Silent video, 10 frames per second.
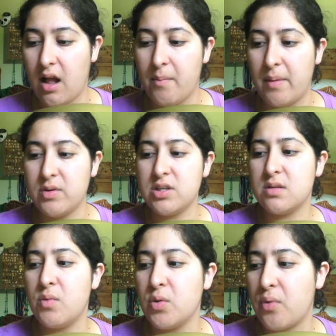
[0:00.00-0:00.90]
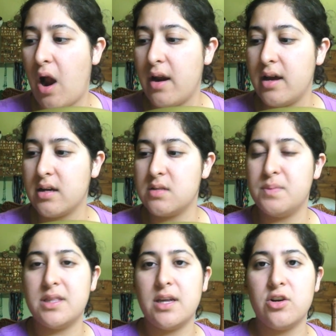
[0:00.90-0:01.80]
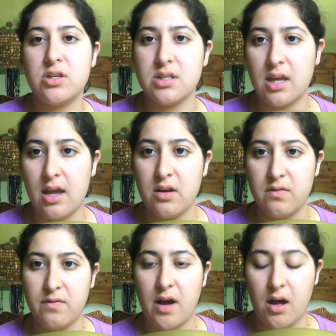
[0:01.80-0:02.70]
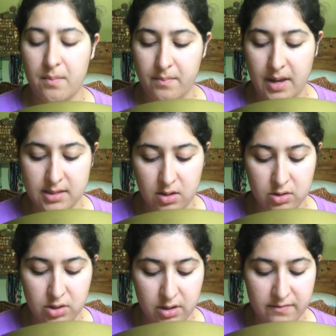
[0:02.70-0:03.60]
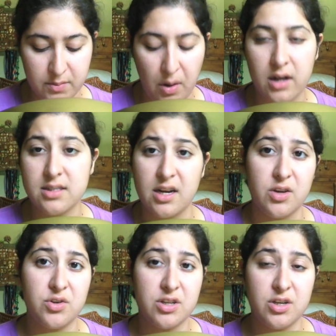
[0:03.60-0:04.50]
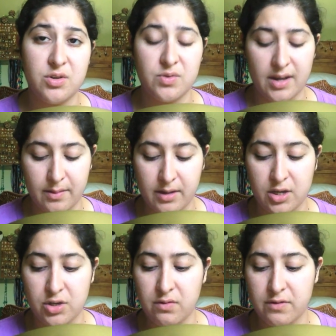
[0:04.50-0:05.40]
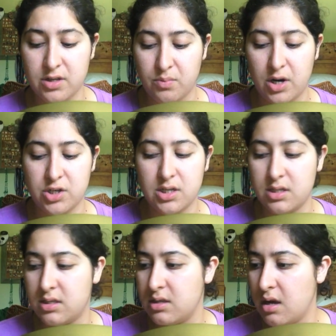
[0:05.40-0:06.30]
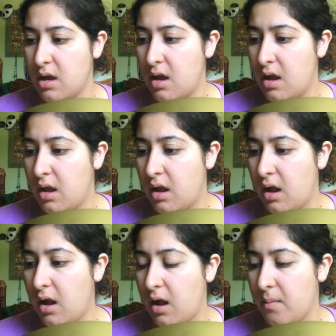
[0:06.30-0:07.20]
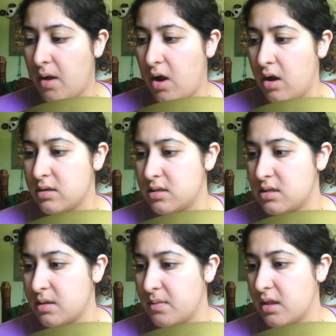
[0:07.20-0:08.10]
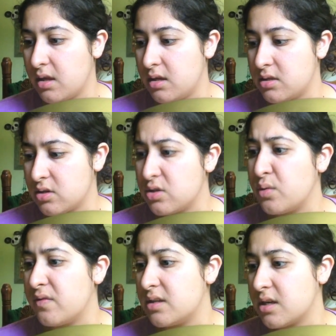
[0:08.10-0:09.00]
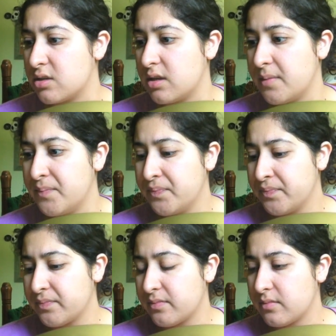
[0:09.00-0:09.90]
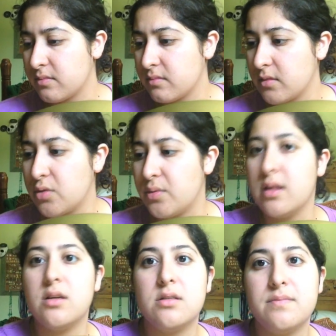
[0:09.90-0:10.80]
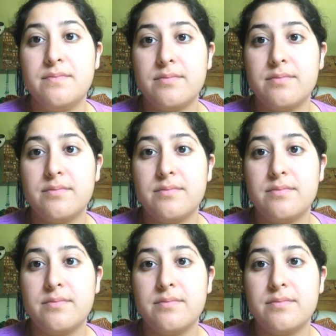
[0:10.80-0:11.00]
I'm using some new products, but they're just kind of as an alternative to products that I usually use, so I can do first impressions on some of these, on two of these actually, three of these.